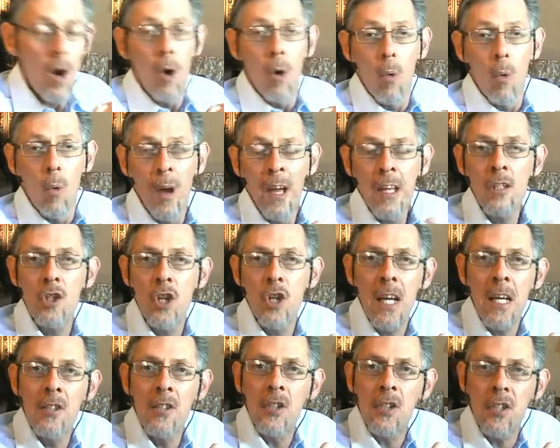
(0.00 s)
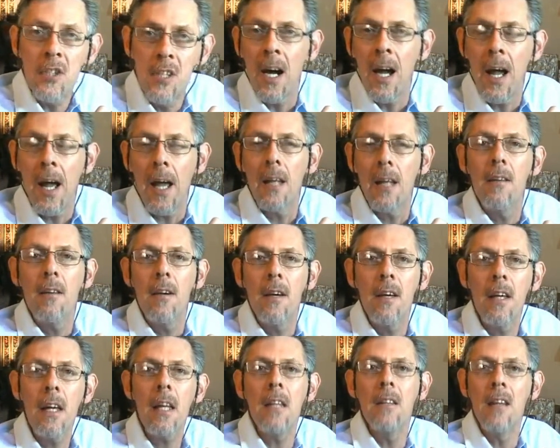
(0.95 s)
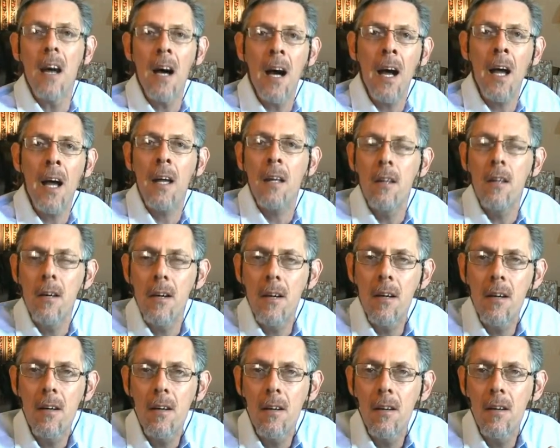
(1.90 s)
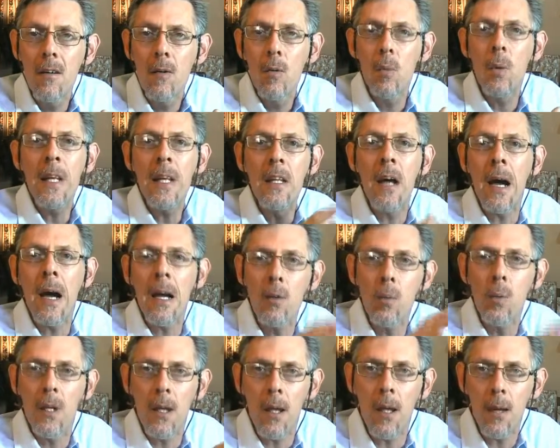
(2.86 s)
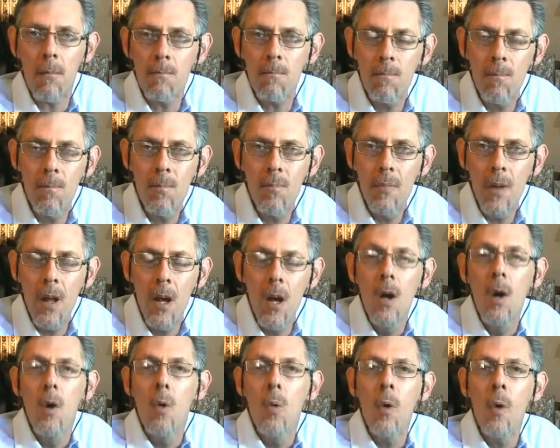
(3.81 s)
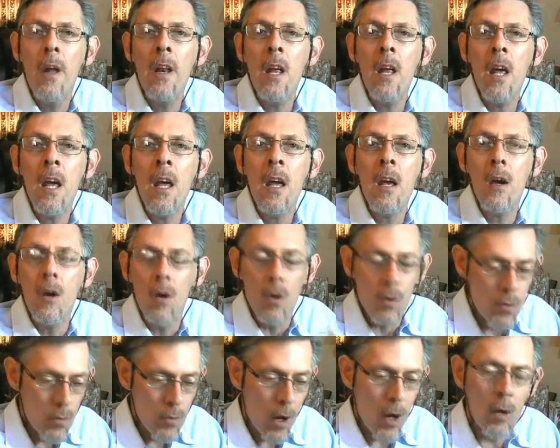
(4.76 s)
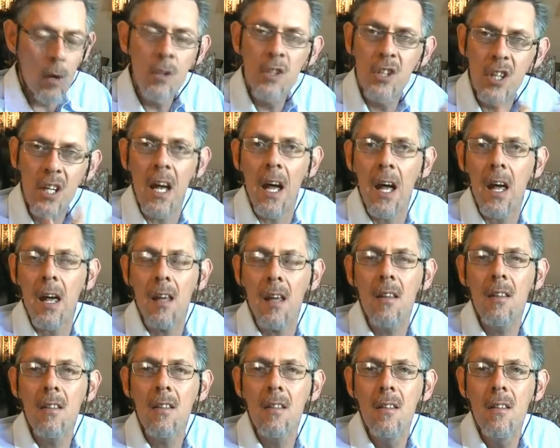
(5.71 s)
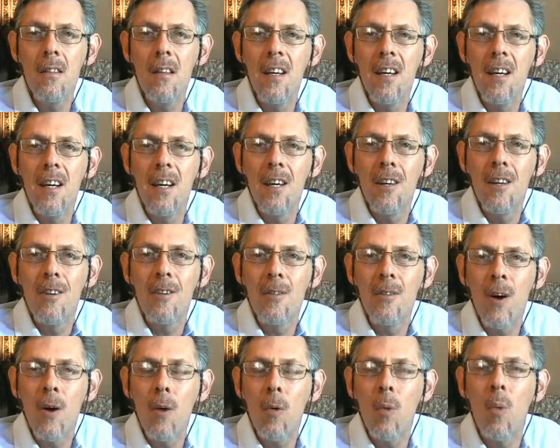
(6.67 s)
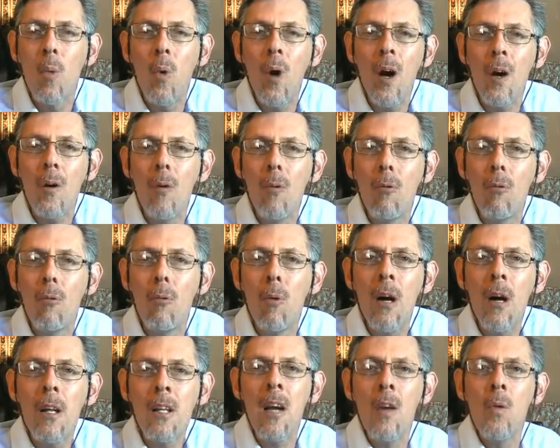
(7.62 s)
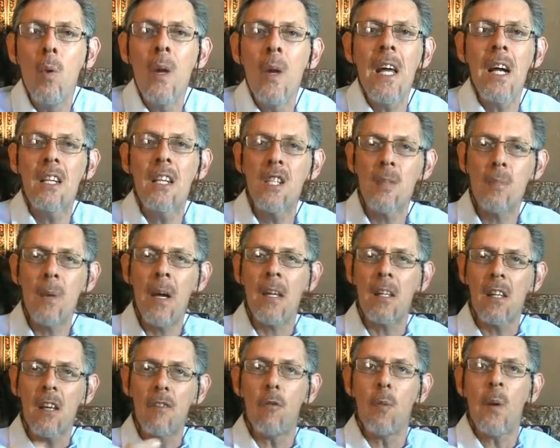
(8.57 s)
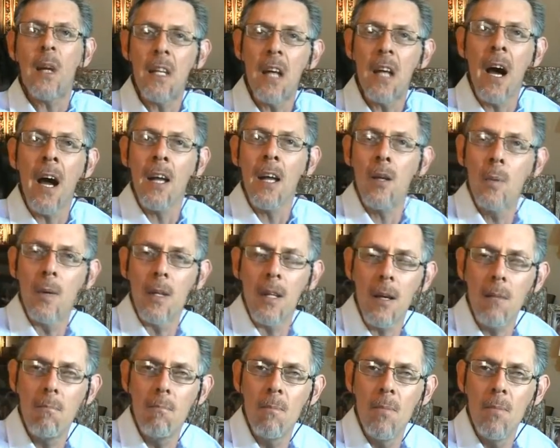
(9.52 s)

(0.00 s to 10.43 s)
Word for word: When Jesus died, he died, we died with him. When he rose again, you know, what, what can we expect if we died with him?